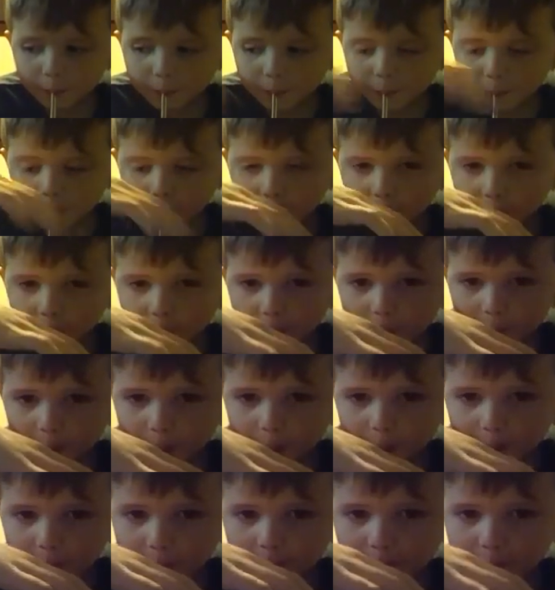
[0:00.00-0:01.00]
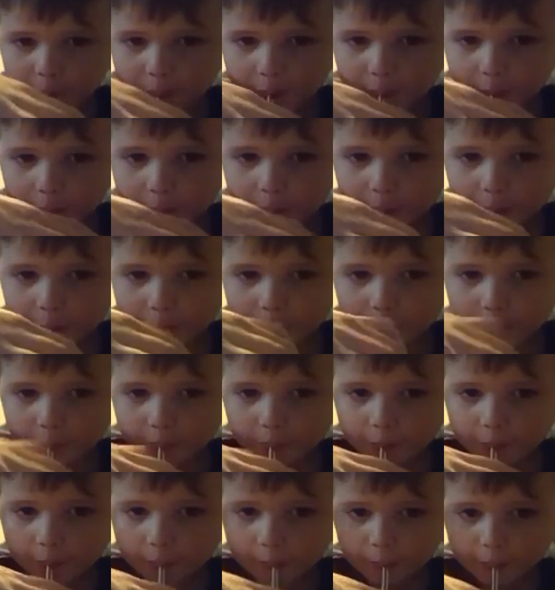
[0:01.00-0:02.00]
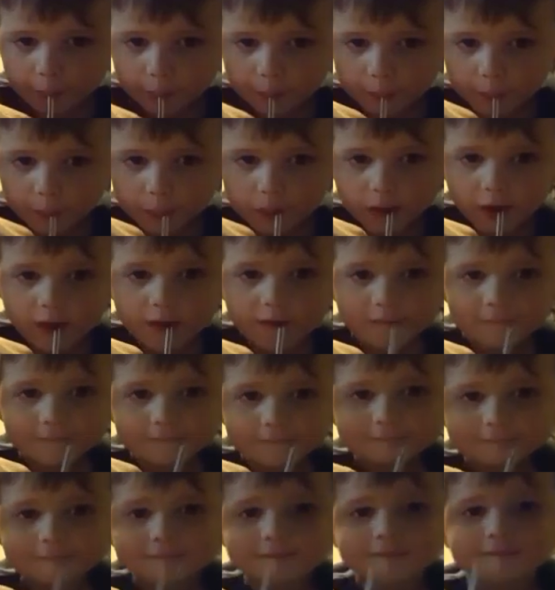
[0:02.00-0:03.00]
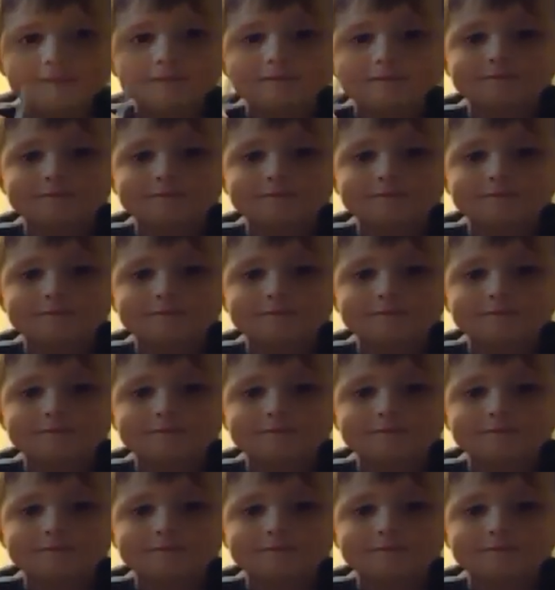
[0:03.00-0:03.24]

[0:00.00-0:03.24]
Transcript: And now, look, we put all this carbon dioxide into the